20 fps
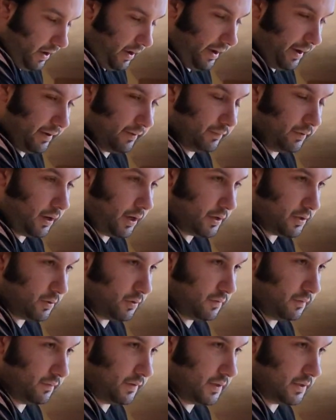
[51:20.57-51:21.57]
I, am, I do
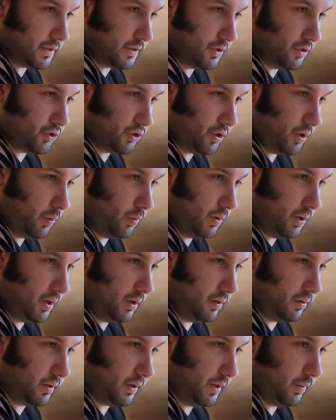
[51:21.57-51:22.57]
envisage a
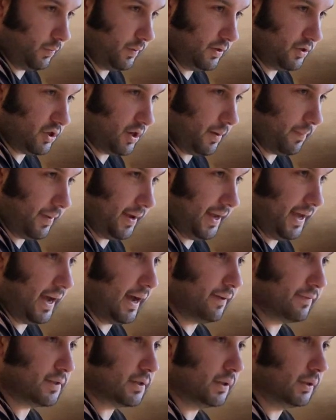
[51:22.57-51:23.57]
world in which I may
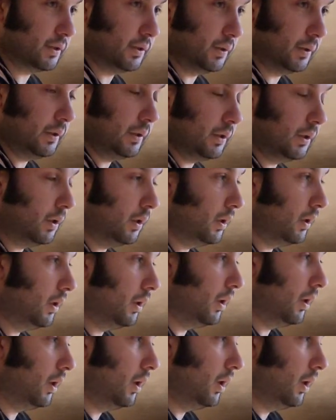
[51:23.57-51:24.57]
have to do
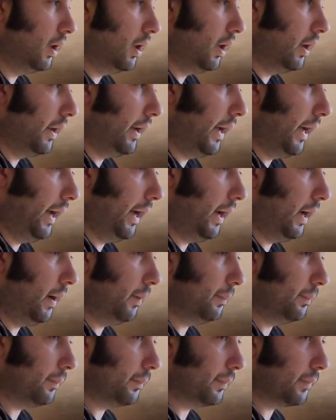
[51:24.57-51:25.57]

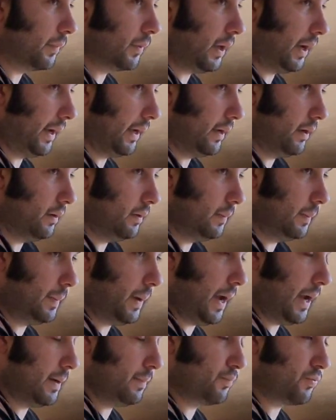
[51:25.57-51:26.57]
um, like
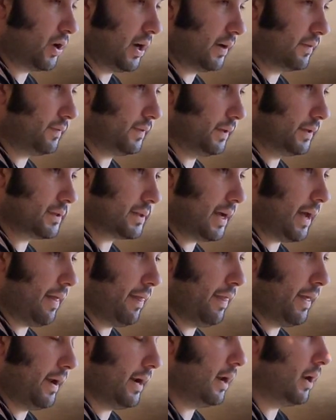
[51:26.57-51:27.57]
a breakfast
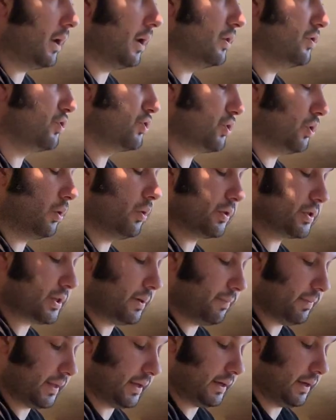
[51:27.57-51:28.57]
and then a lunch or
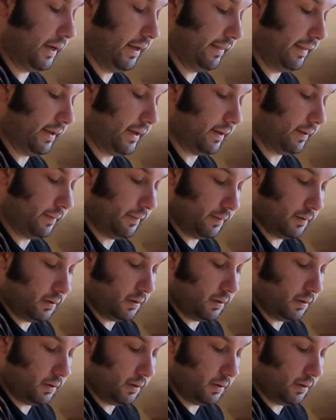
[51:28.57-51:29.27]
something like that.